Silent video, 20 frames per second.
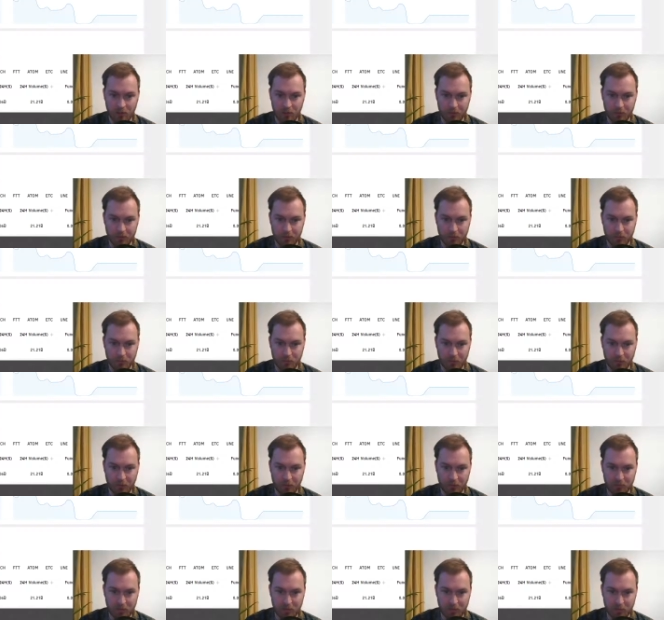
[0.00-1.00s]
with
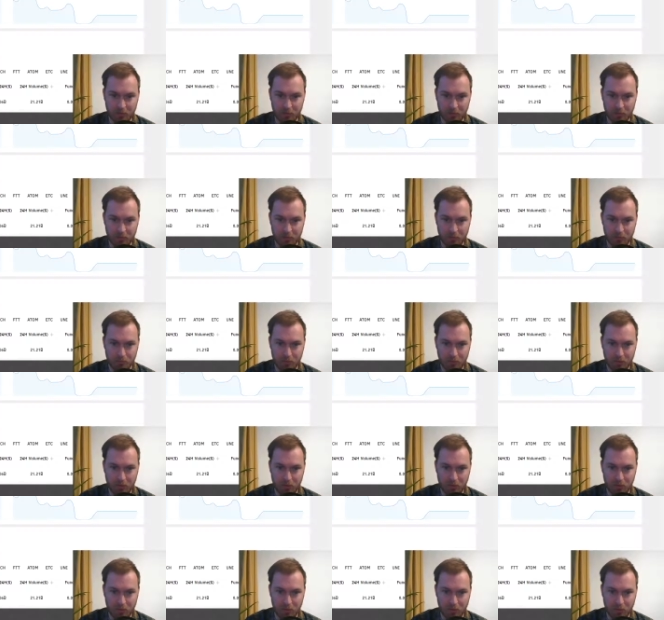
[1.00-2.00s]
what
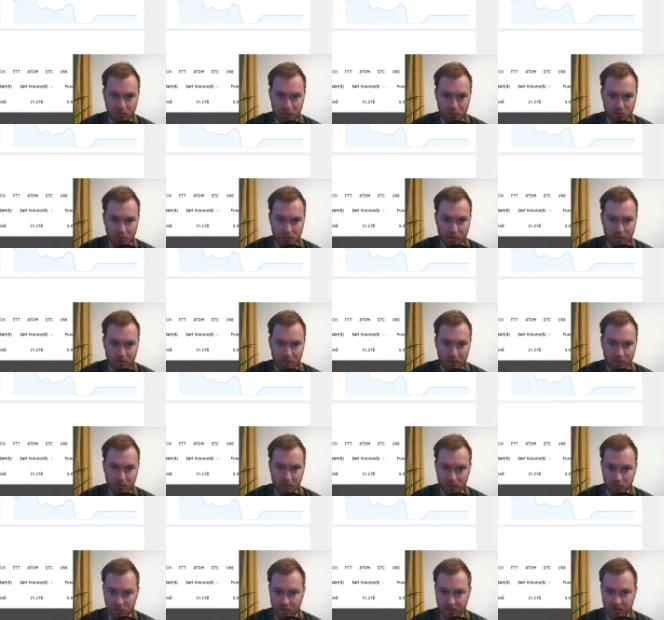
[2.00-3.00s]
people probably
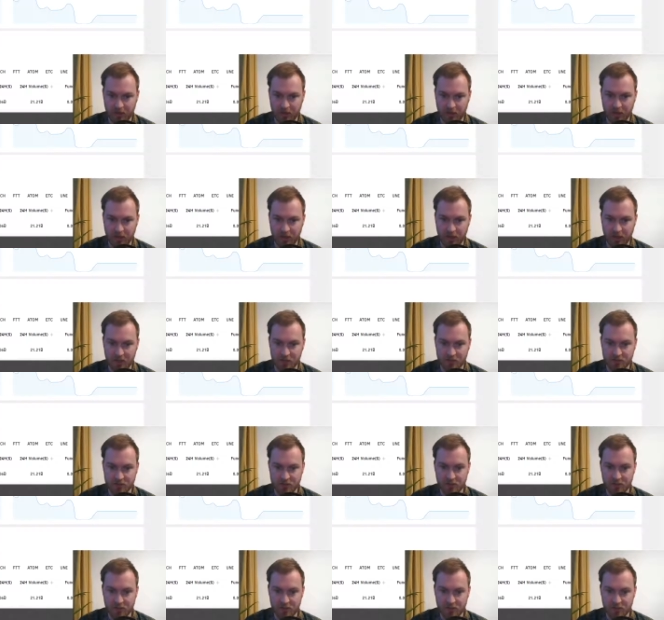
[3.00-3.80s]
will recognize